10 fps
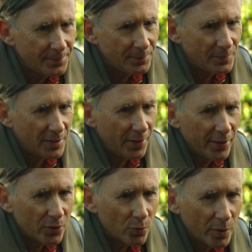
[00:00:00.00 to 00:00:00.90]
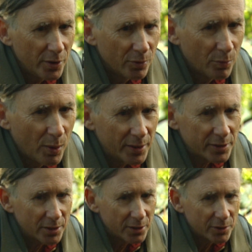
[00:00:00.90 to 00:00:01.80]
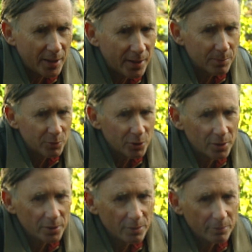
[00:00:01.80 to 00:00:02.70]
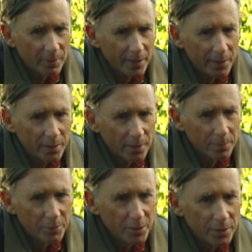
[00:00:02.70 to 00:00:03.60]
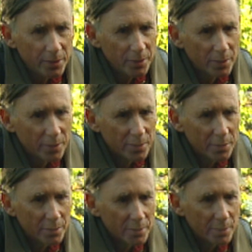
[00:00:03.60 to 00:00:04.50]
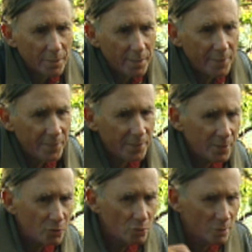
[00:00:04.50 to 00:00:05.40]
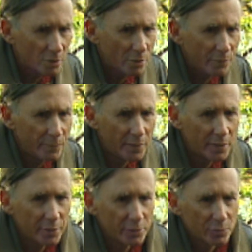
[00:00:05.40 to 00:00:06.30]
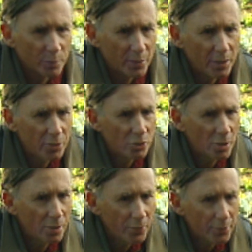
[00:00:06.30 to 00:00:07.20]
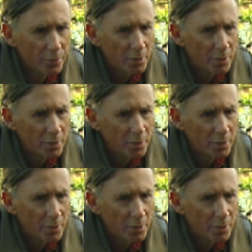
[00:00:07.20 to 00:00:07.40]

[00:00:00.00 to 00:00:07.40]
Now this one, you watch this animal on the right come in here, and then they sort of converge with each other.